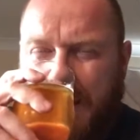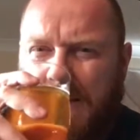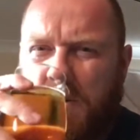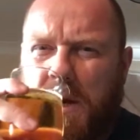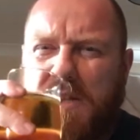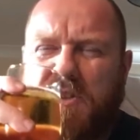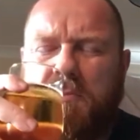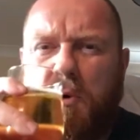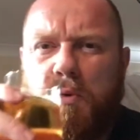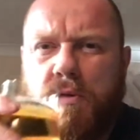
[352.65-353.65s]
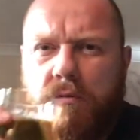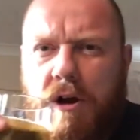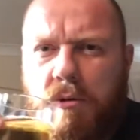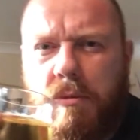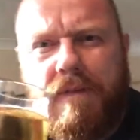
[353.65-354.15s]
It's quite a smooth
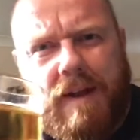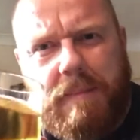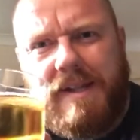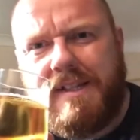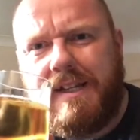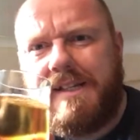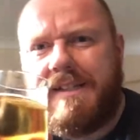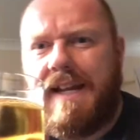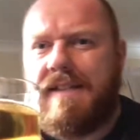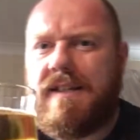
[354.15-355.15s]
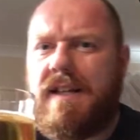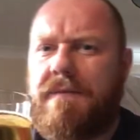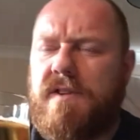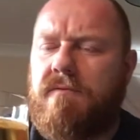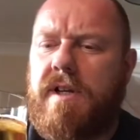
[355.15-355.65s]
aroma, if that makes any sense. And
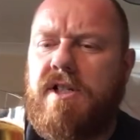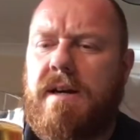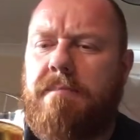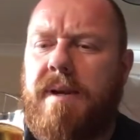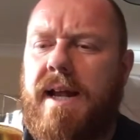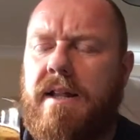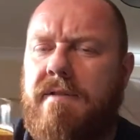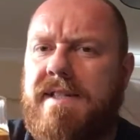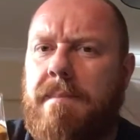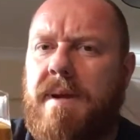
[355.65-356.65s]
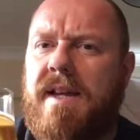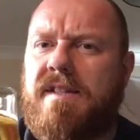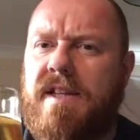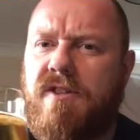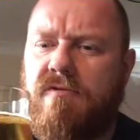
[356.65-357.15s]
nothing's really jumping out. There is that bit of
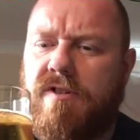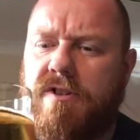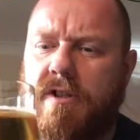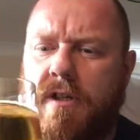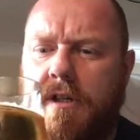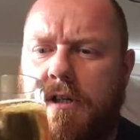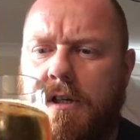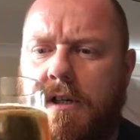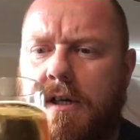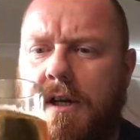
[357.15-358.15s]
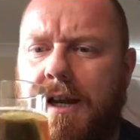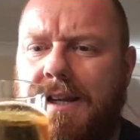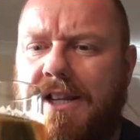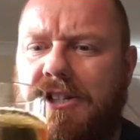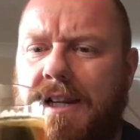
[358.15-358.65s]
citrus
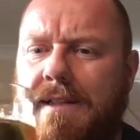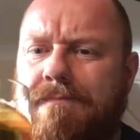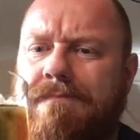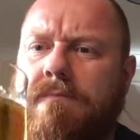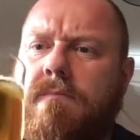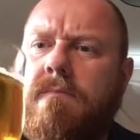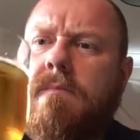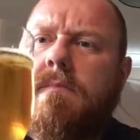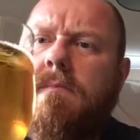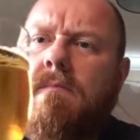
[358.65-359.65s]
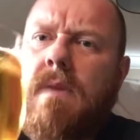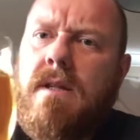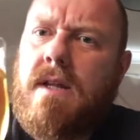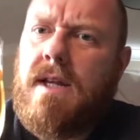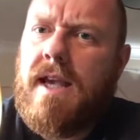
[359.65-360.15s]
initially
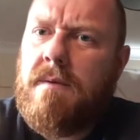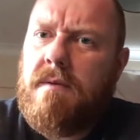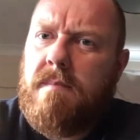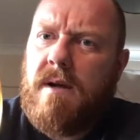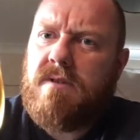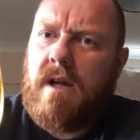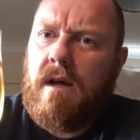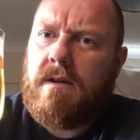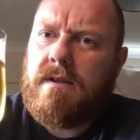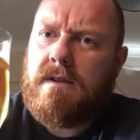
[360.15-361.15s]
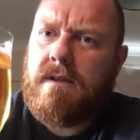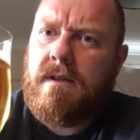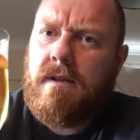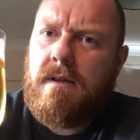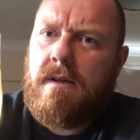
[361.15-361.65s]
that you get with most lagers.
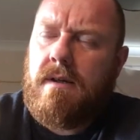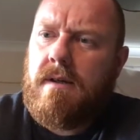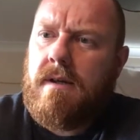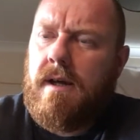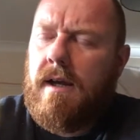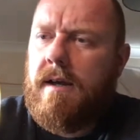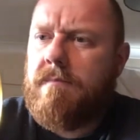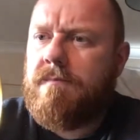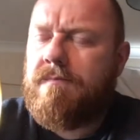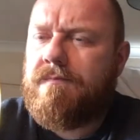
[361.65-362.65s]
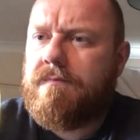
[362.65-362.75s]
Um,